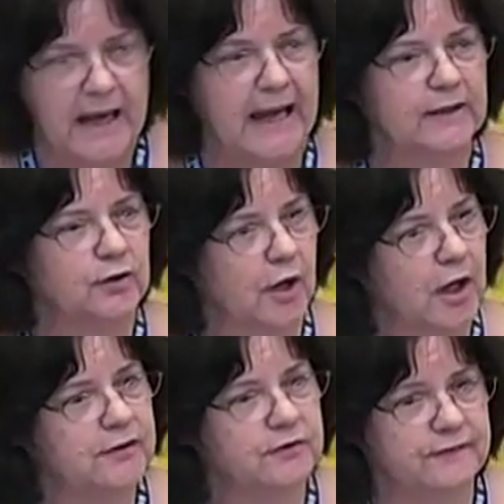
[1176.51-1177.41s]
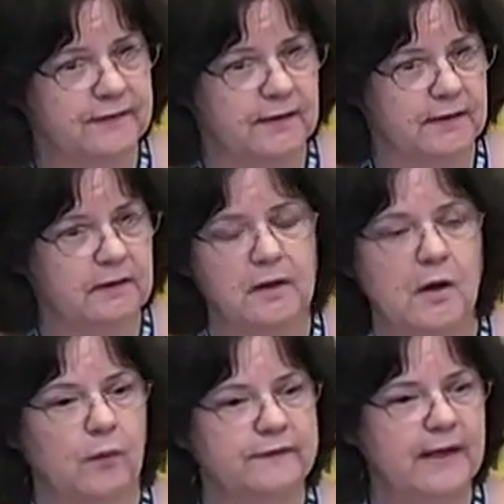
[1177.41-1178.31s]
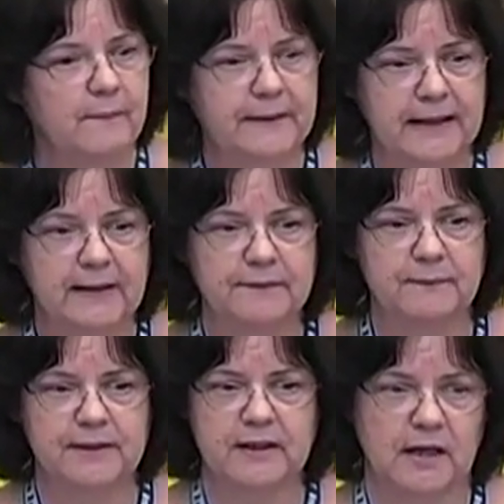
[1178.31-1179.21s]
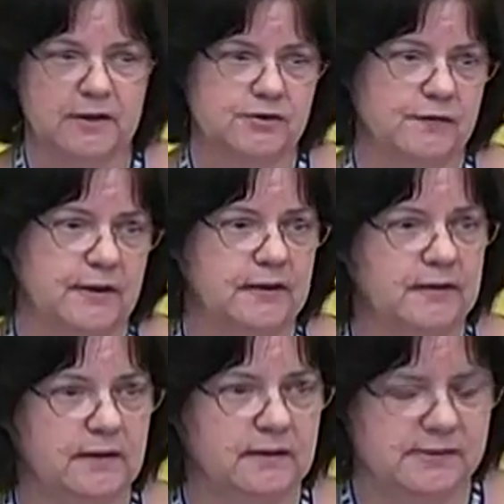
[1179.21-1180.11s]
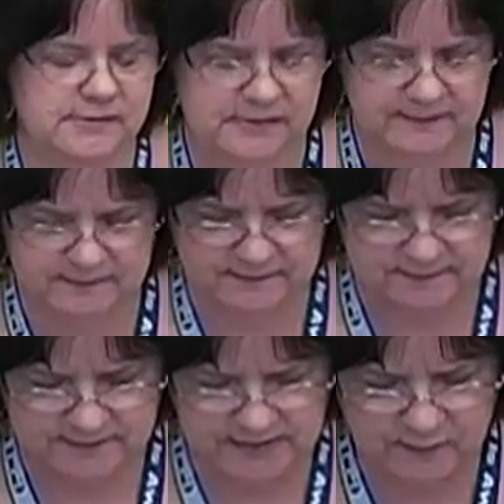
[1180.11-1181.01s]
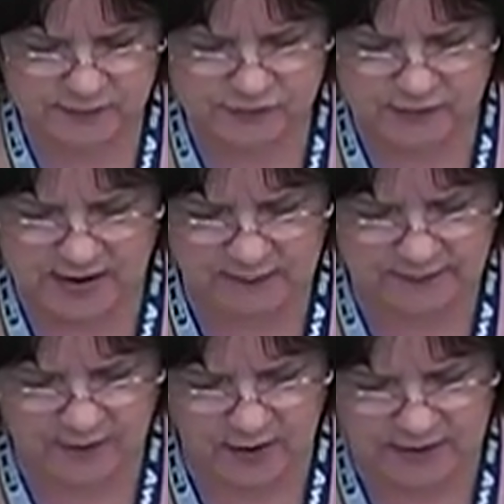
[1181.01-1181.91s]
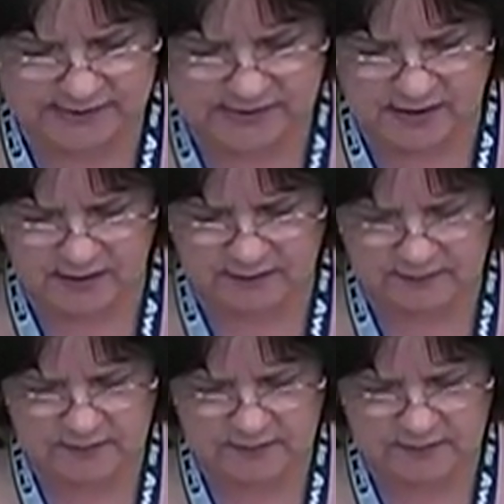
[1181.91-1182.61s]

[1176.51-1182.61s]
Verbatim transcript: and God, you see, was helping him to be kind to the Indians. He was trying with all his heart.